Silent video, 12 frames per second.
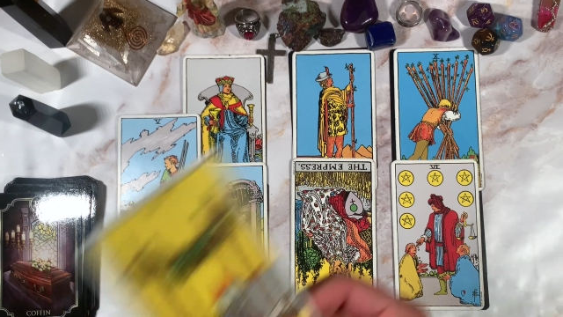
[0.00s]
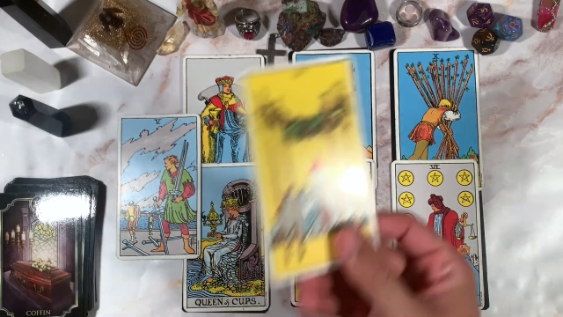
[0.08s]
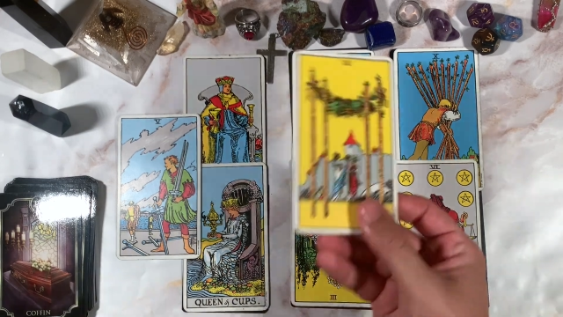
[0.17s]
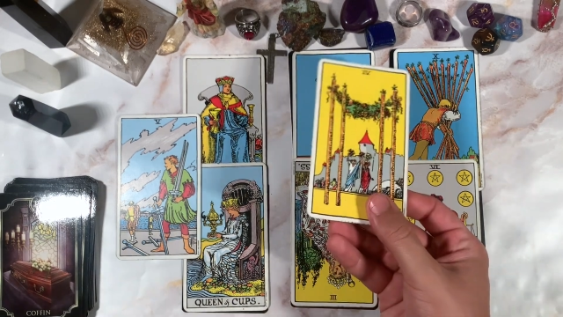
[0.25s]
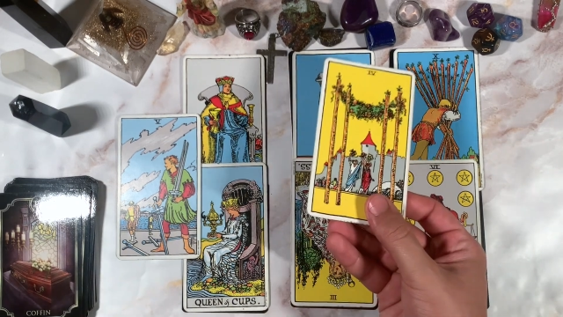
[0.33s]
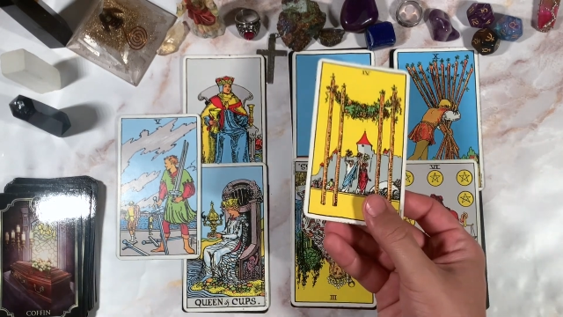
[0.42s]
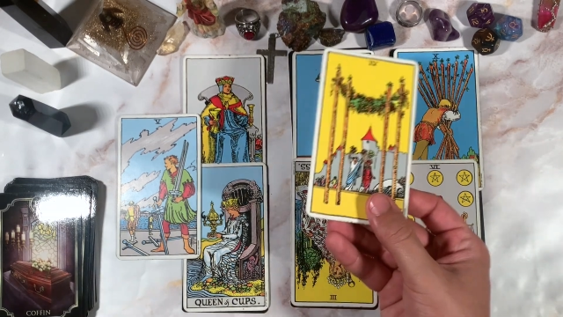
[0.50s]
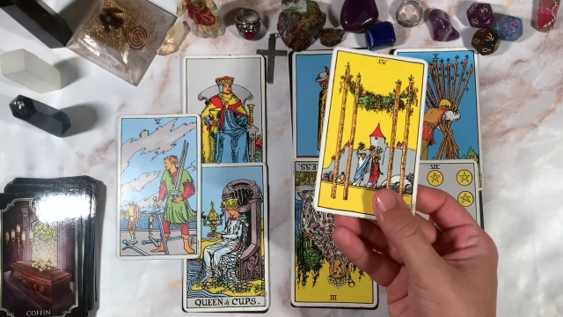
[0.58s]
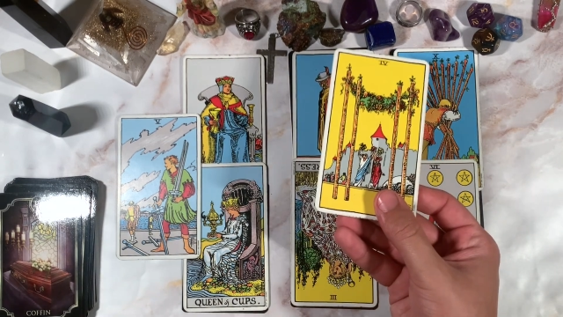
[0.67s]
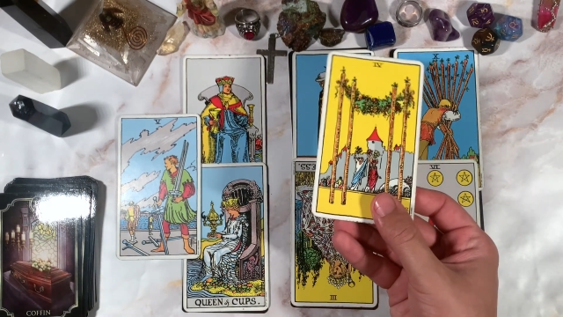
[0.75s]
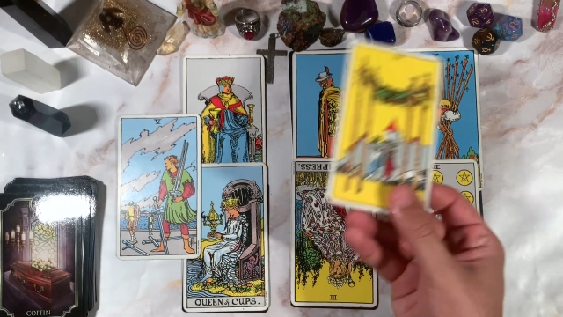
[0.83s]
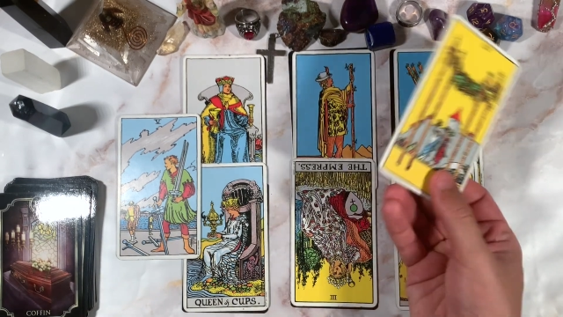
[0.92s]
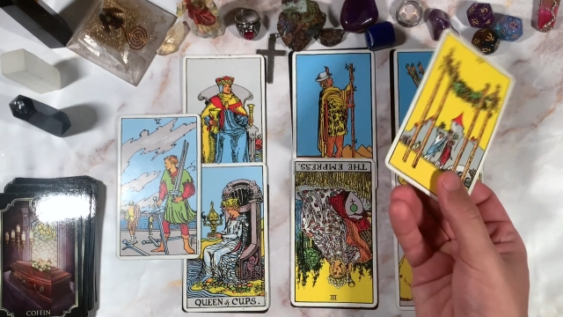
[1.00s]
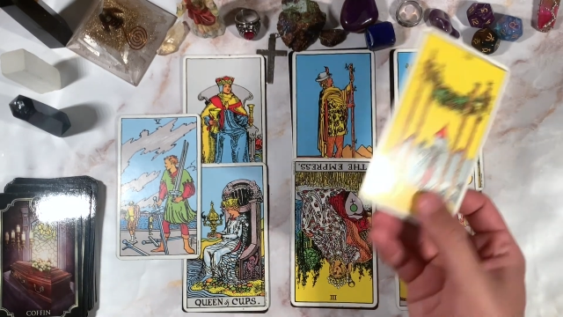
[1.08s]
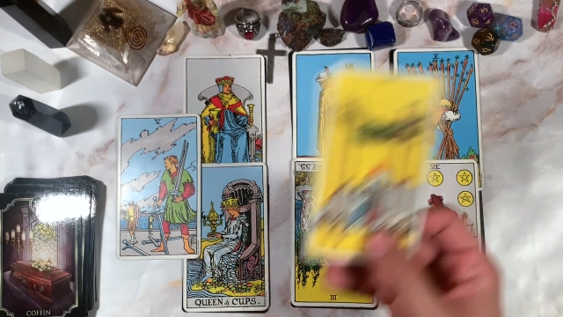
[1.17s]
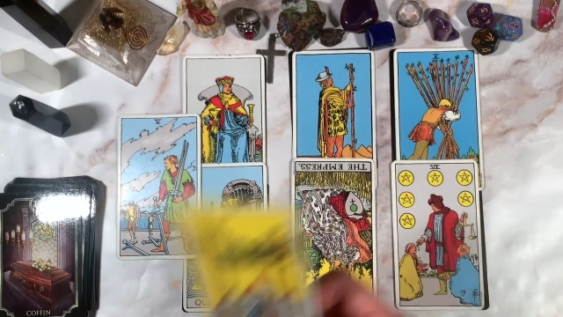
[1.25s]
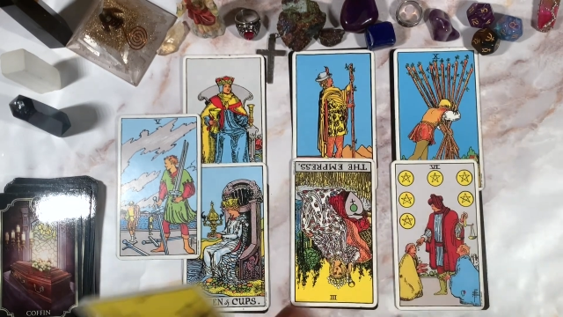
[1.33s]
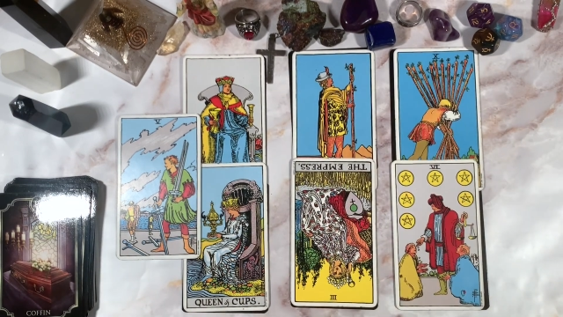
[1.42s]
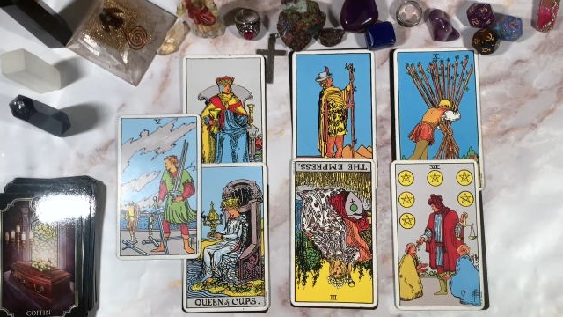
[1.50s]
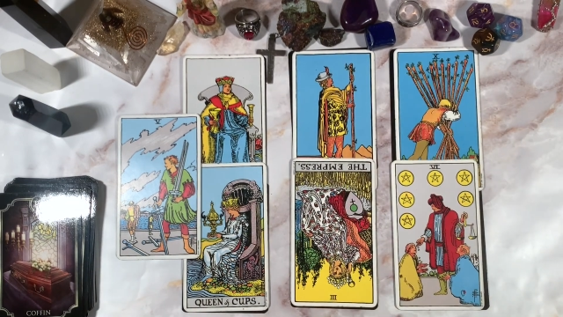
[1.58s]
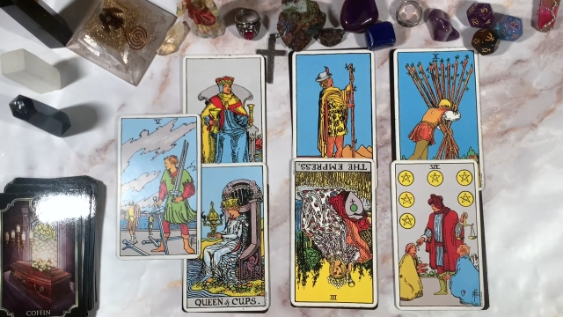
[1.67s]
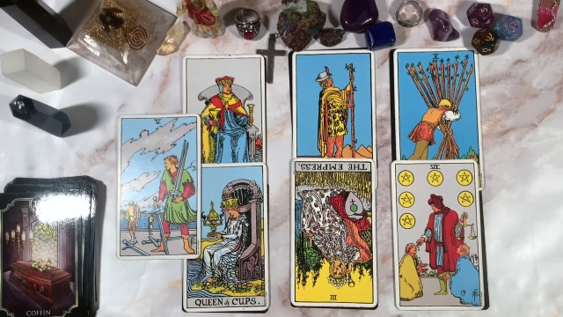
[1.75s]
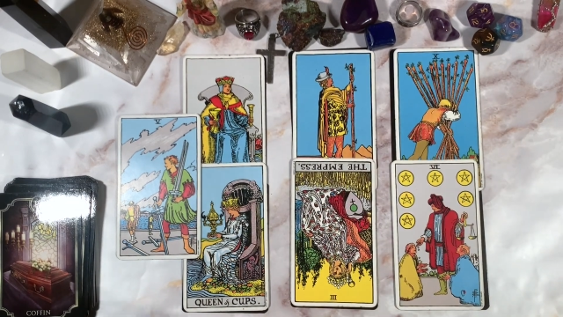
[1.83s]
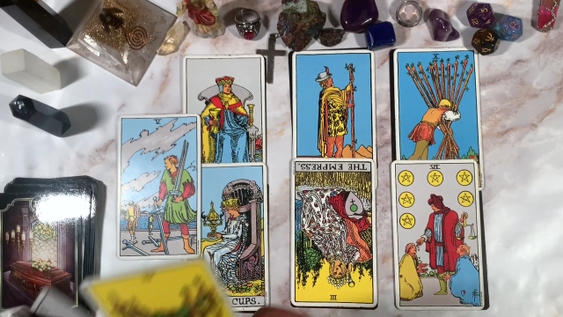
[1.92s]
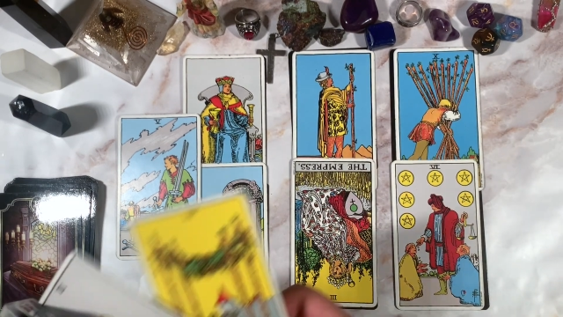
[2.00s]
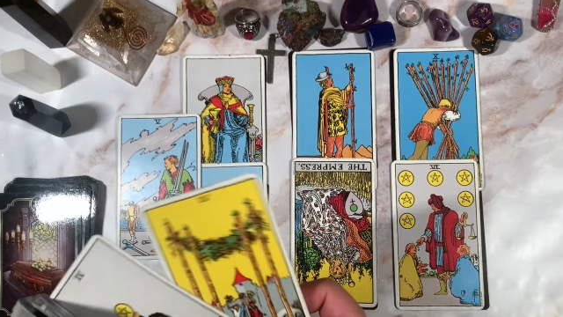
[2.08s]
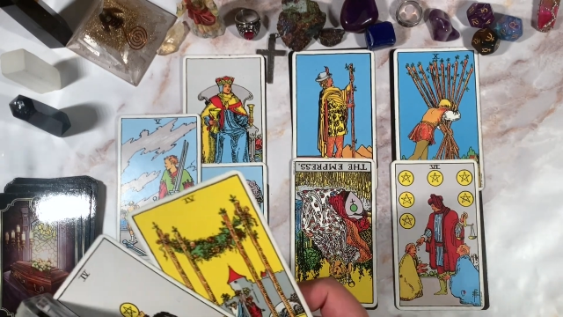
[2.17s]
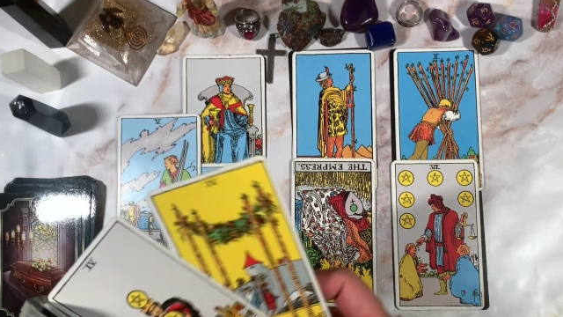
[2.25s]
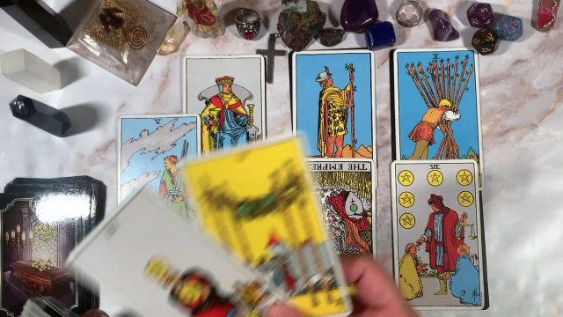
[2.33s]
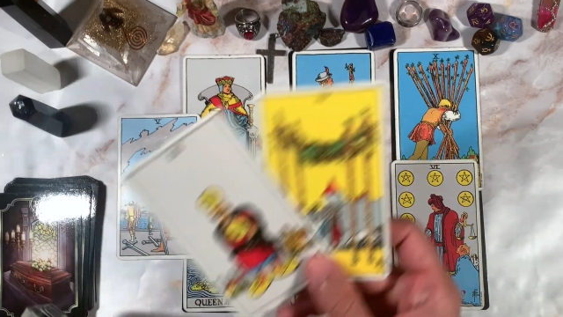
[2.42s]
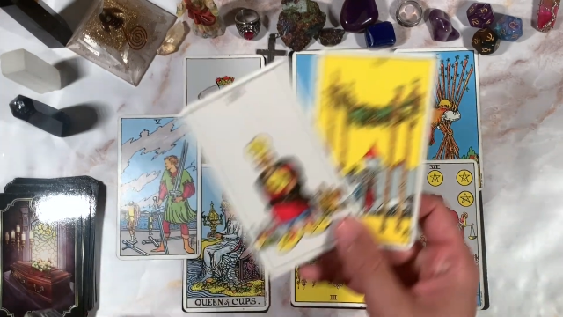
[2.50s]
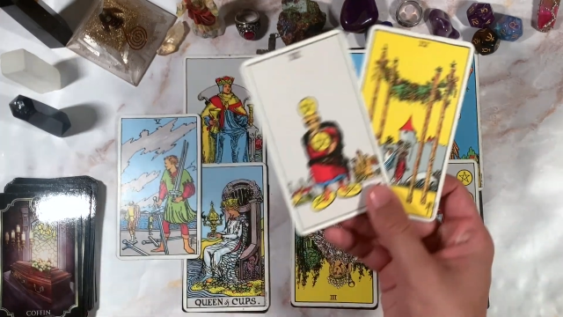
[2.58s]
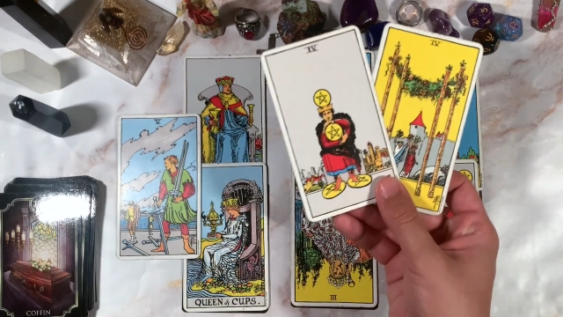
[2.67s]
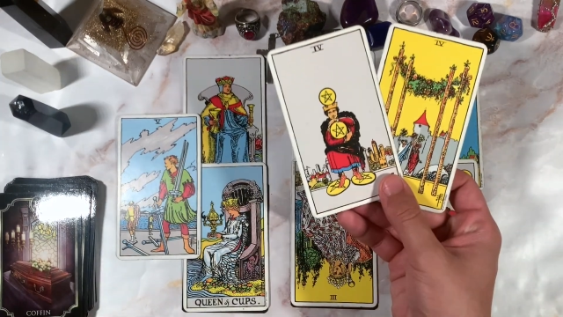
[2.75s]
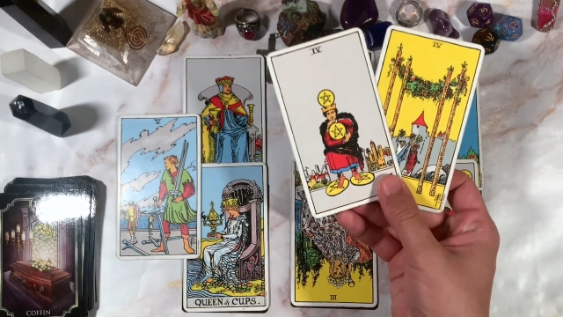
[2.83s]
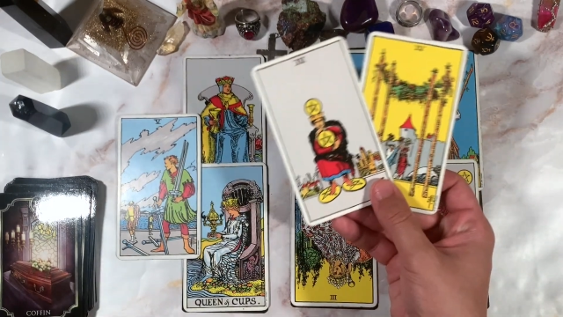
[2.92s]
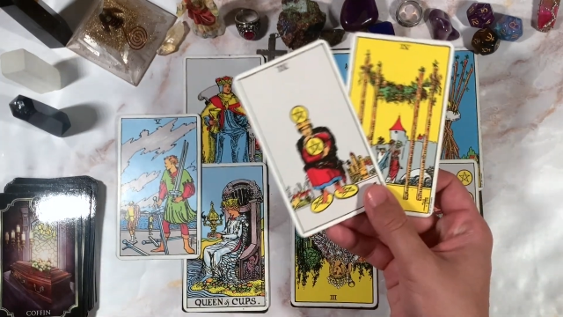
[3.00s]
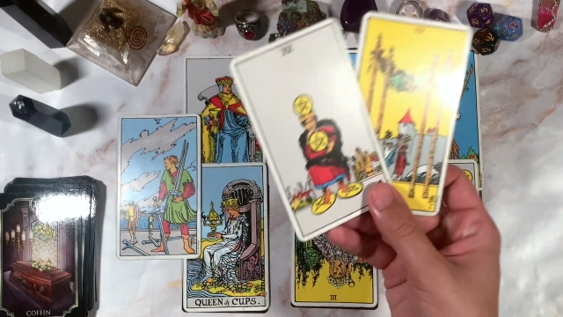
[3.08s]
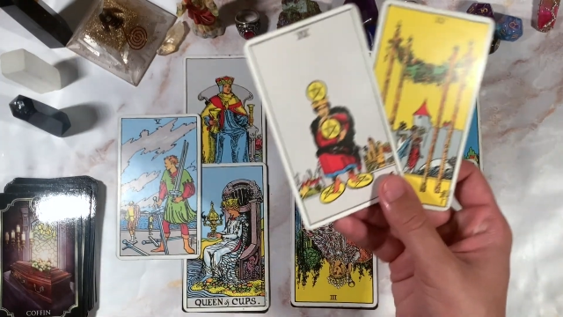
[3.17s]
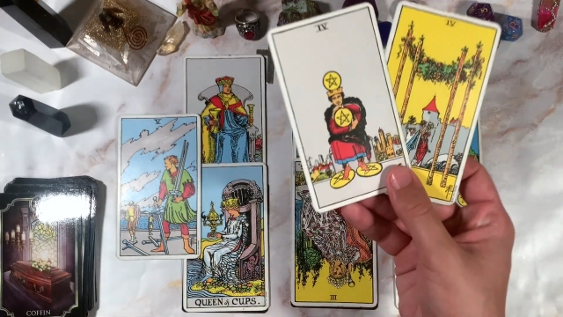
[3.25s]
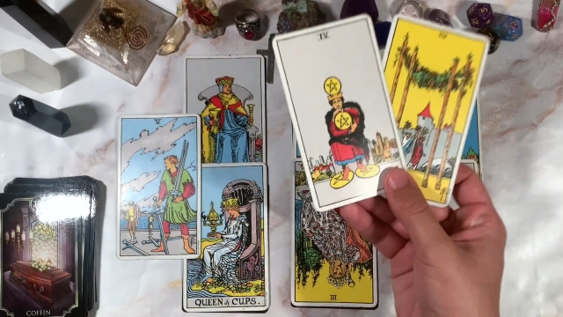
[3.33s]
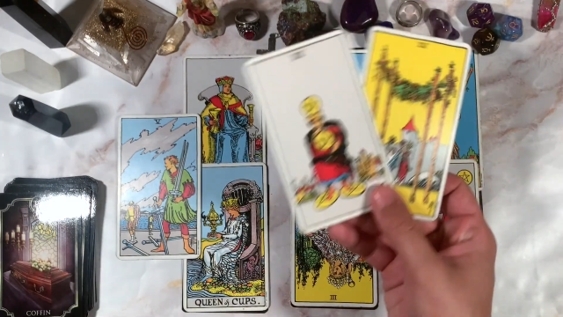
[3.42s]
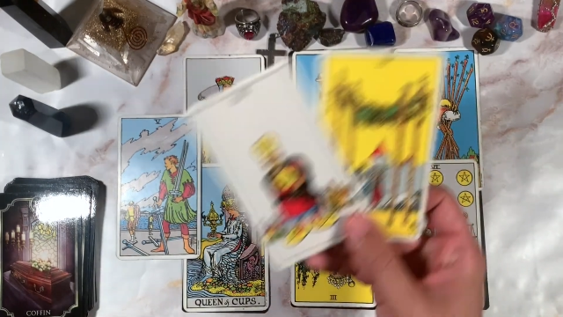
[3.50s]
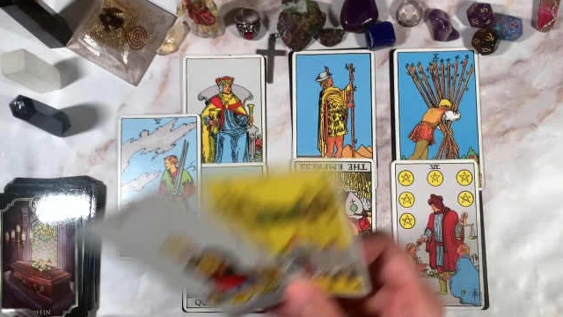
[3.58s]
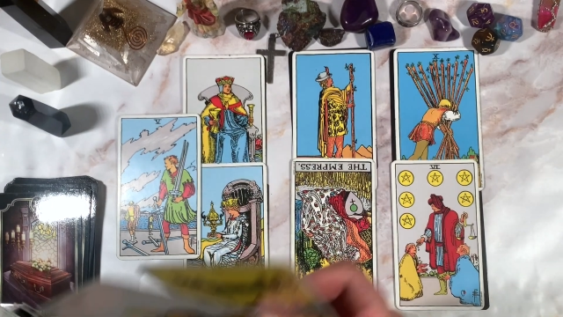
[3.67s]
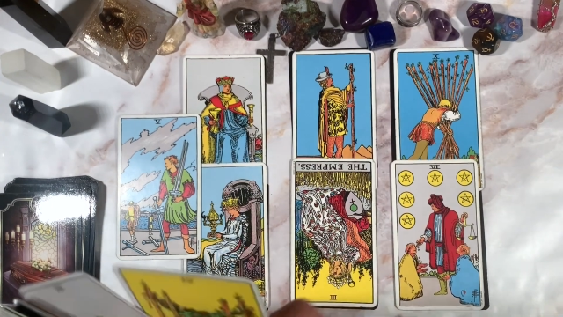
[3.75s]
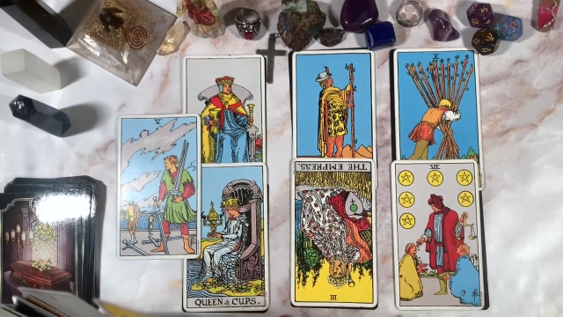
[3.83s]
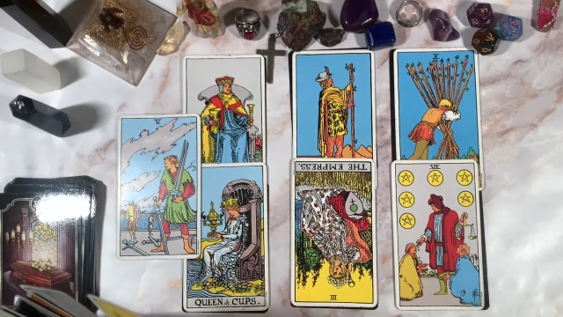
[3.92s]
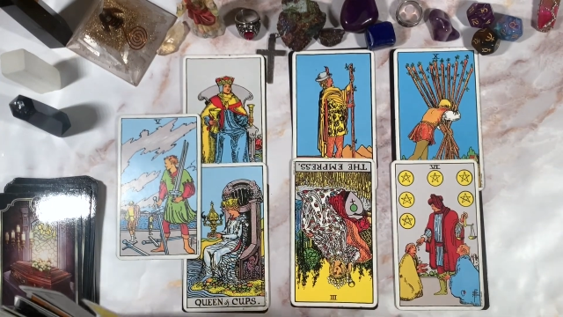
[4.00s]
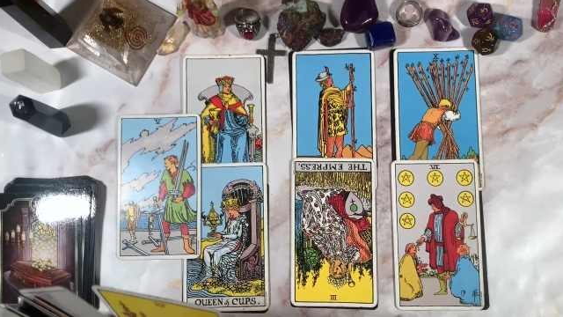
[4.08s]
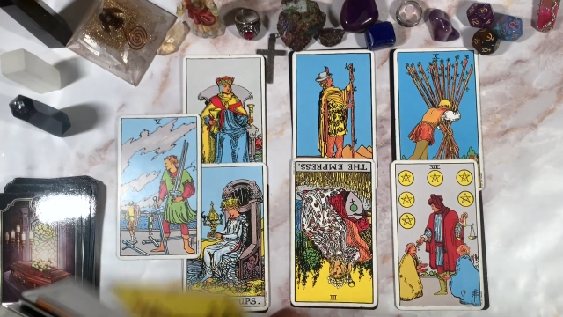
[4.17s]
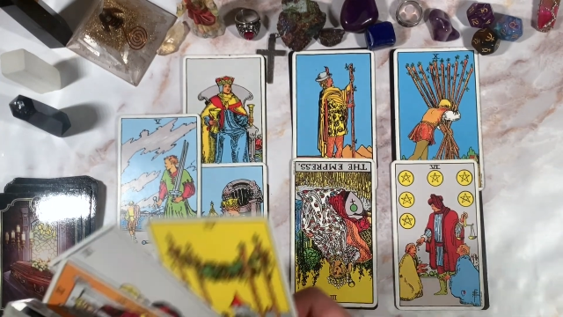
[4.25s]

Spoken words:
Nobody's mouth can be seen.